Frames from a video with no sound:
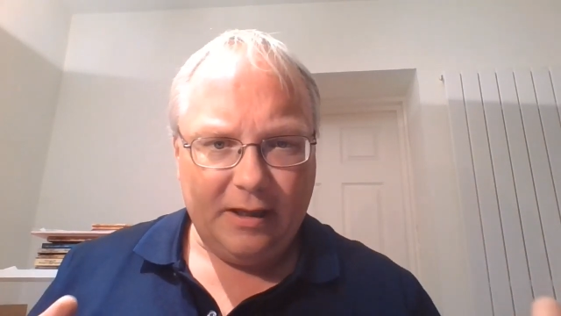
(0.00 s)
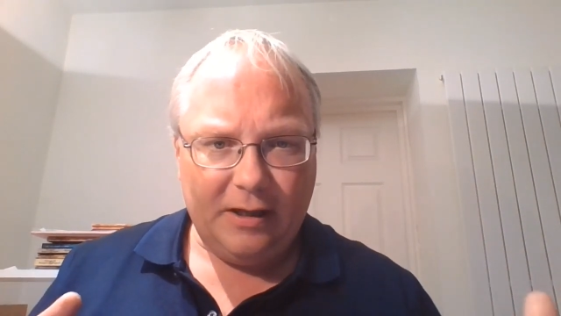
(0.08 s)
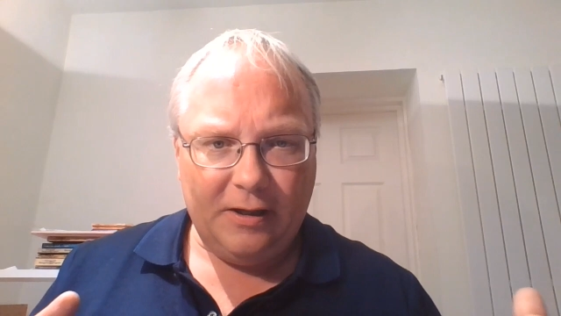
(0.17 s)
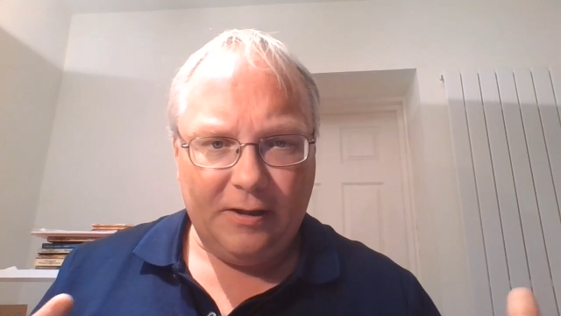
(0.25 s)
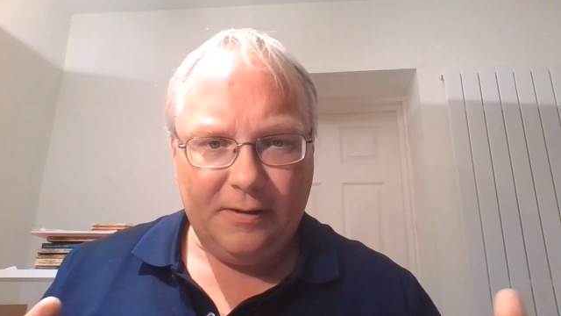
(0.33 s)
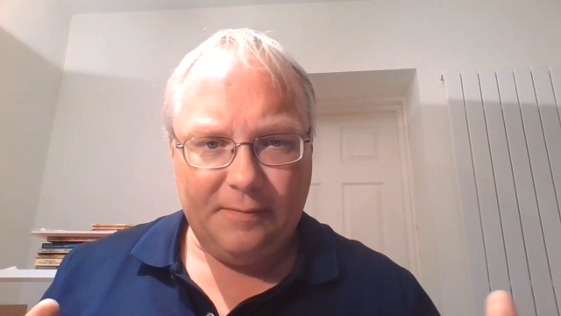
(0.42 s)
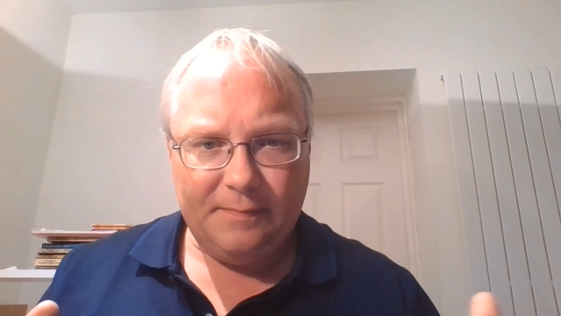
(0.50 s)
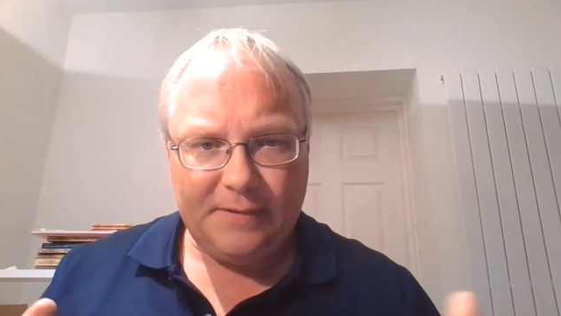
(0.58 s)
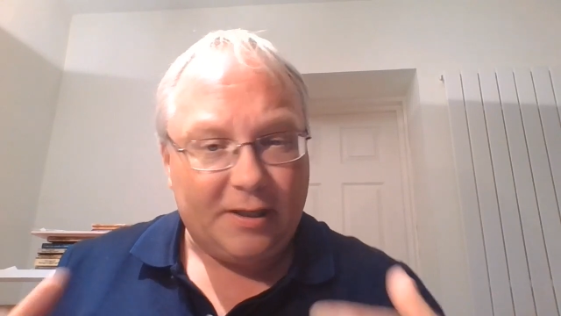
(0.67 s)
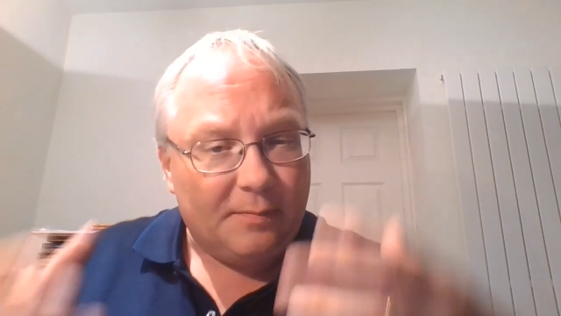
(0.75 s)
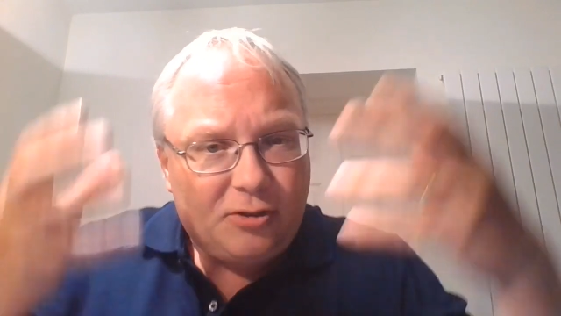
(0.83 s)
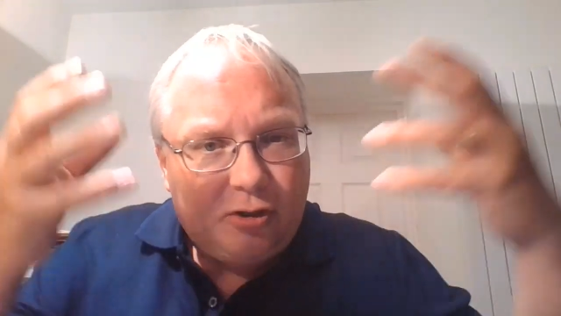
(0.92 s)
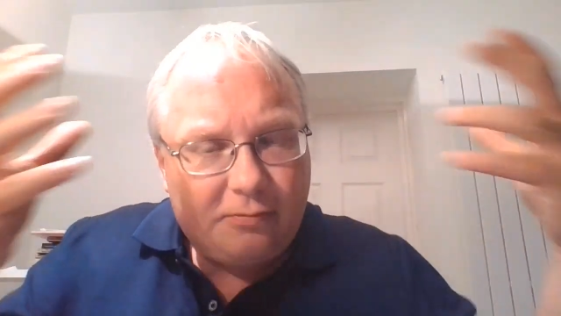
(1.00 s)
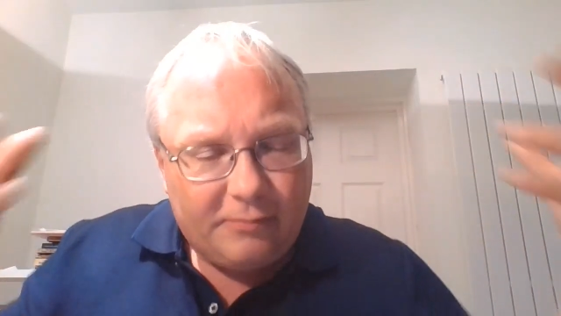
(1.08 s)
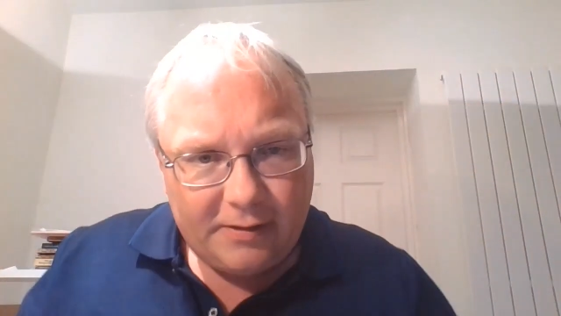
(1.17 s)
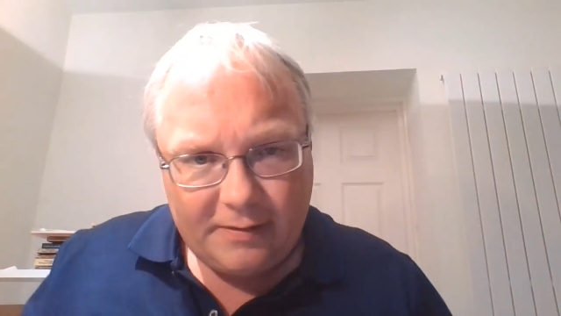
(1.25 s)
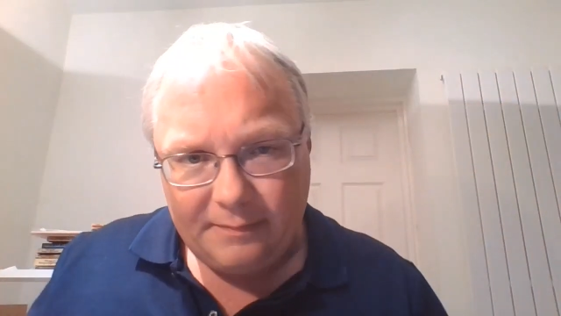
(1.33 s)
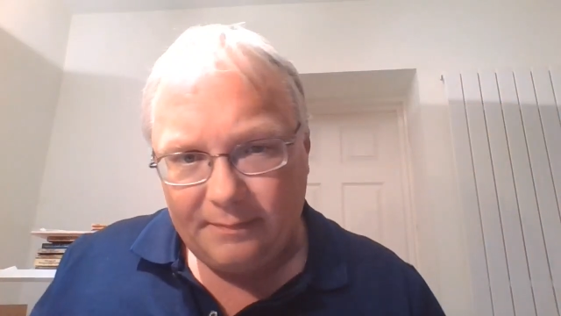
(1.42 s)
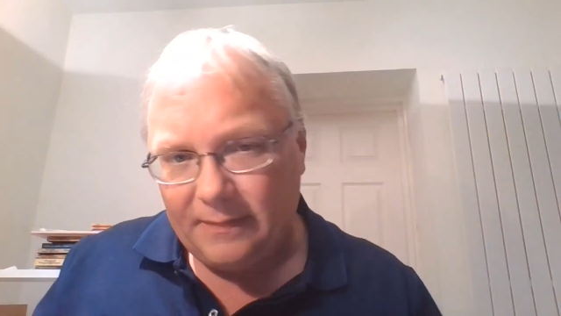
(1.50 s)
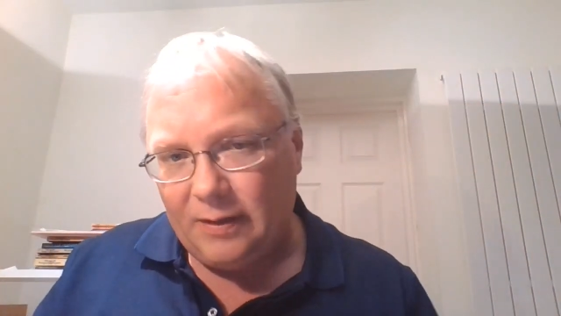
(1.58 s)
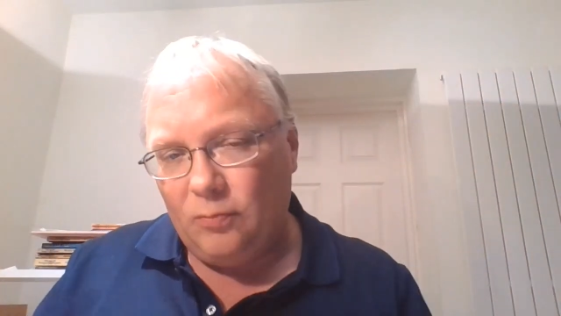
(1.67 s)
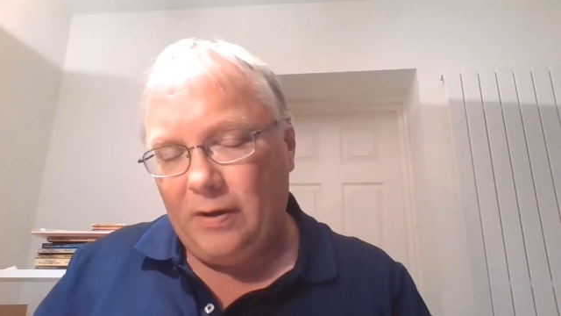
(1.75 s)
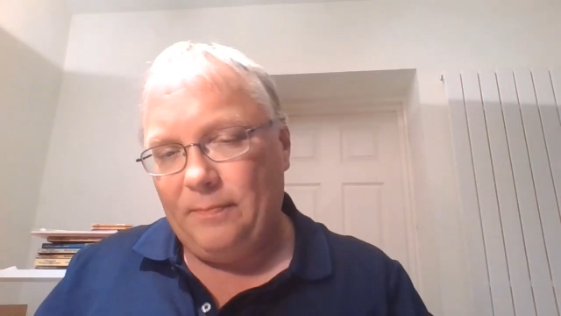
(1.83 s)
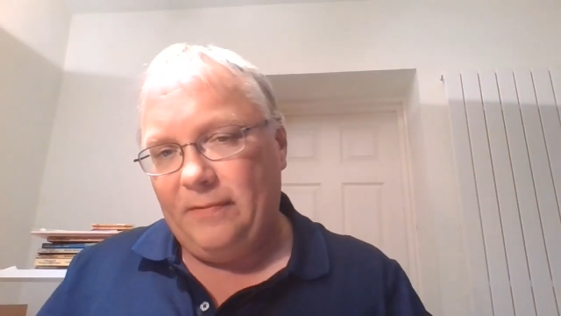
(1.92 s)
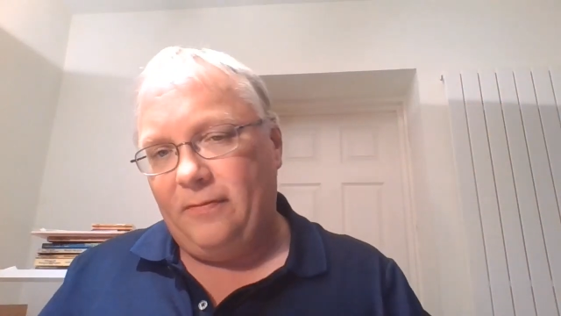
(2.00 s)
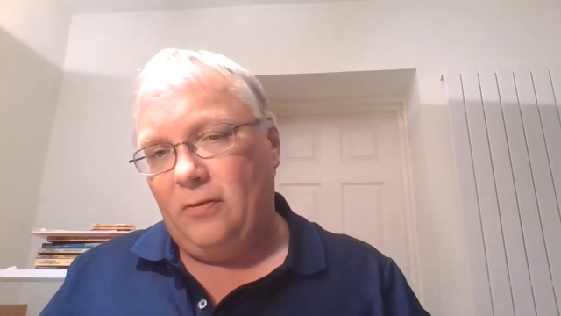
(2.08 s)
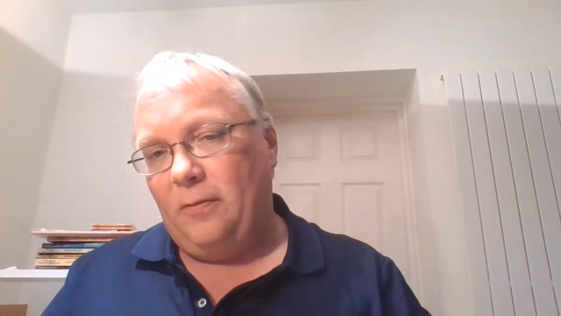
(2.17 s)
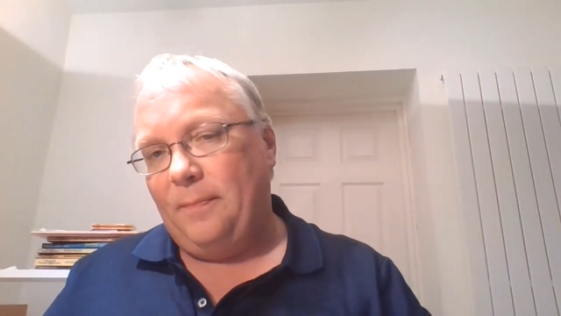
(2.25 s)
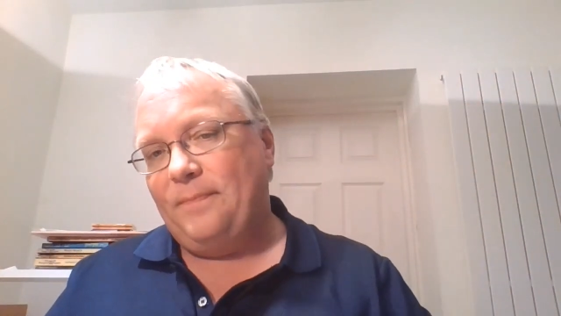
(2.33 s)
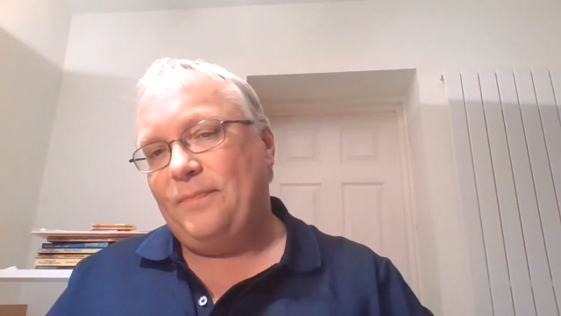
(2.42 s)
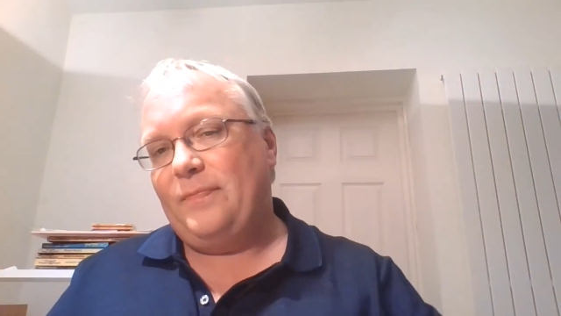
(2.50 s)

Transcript: subgenres that went before.